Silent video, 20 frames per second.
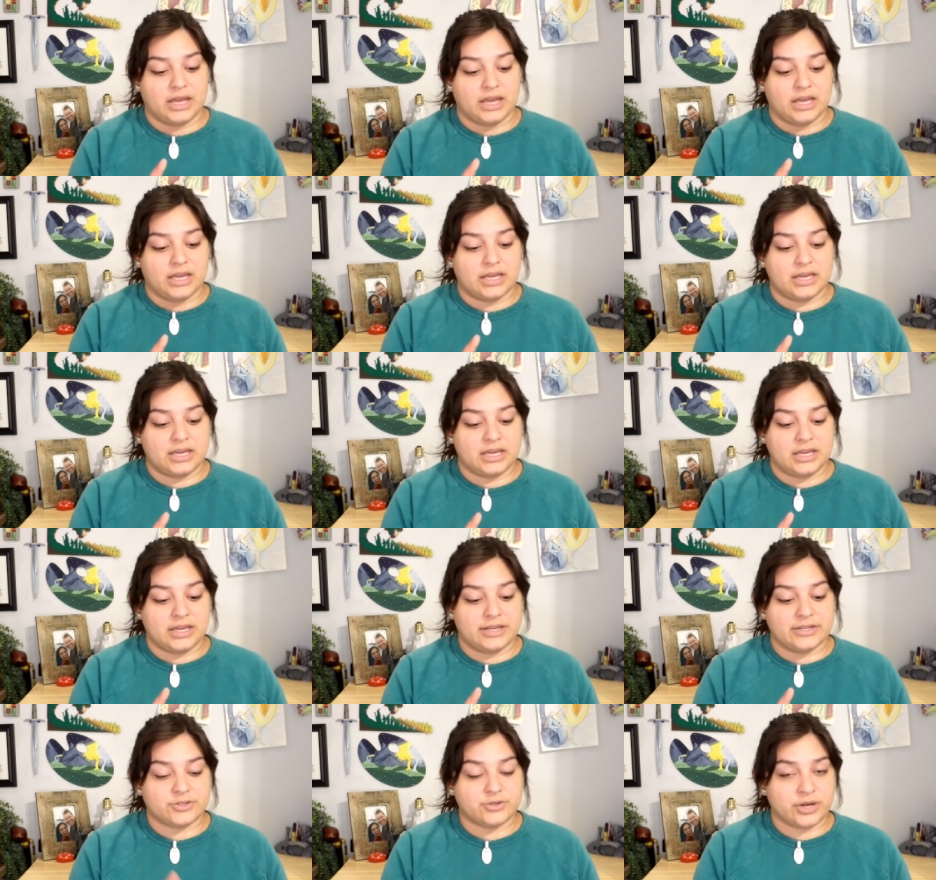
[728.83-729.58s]

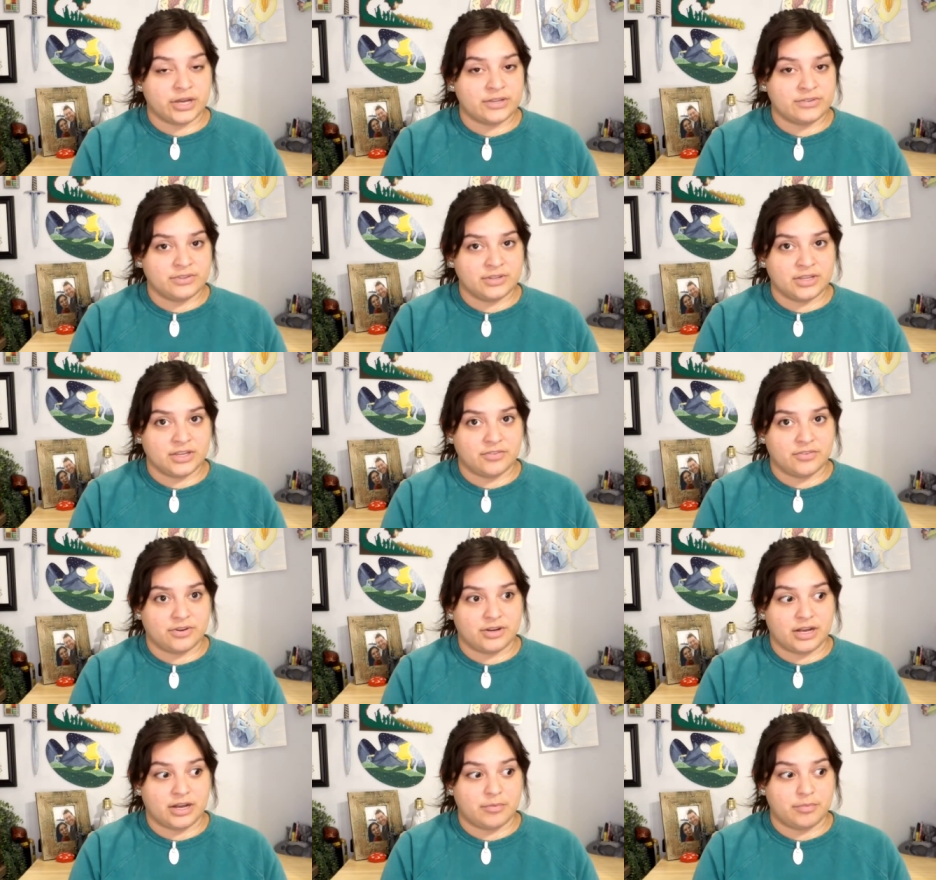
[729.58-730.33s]
He tries to give
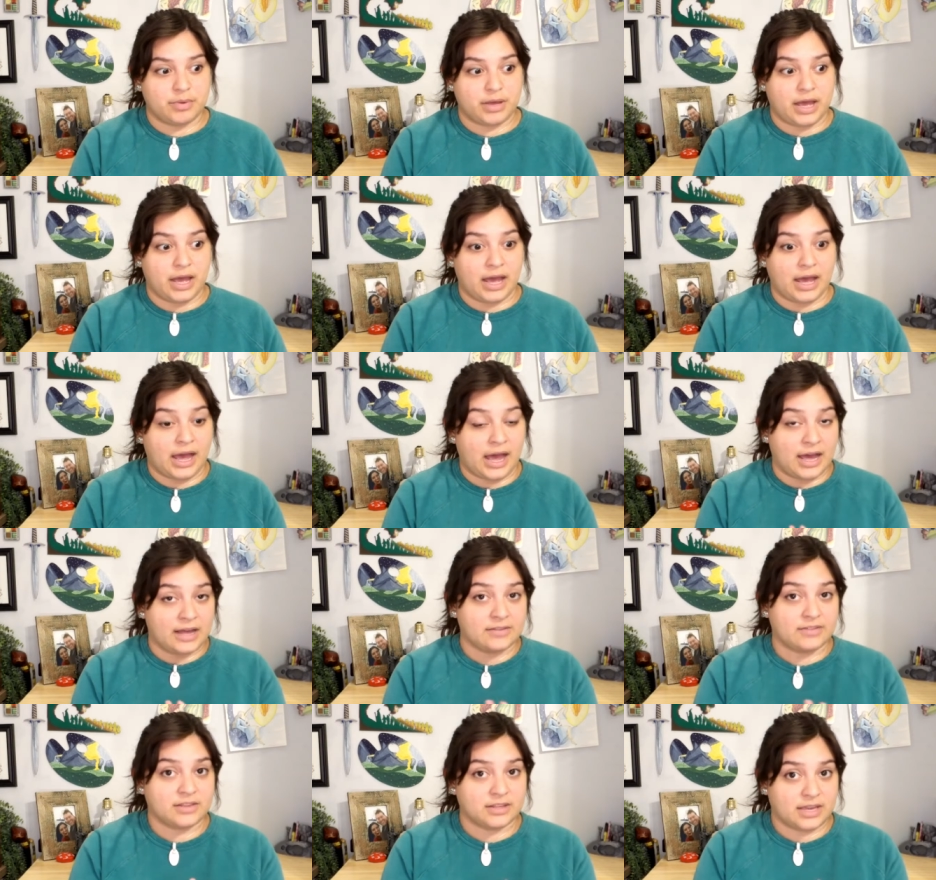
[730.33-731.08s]
it up
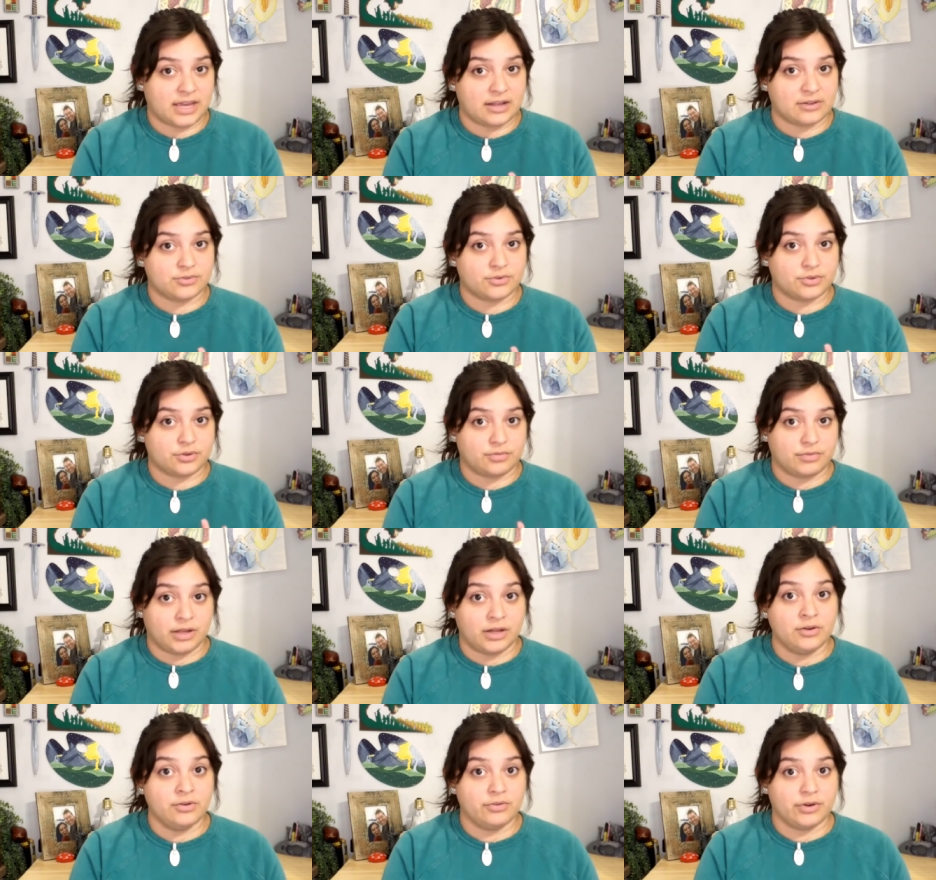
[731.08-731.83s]
at the Council of
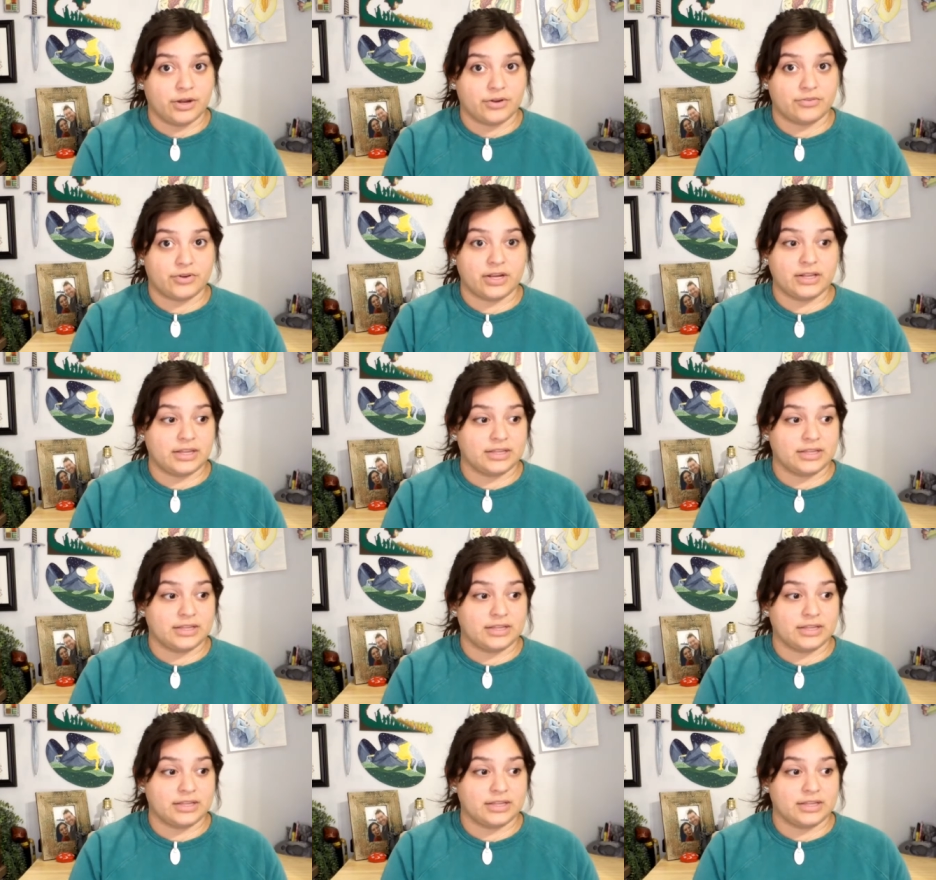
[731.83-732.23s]
Elrond, right?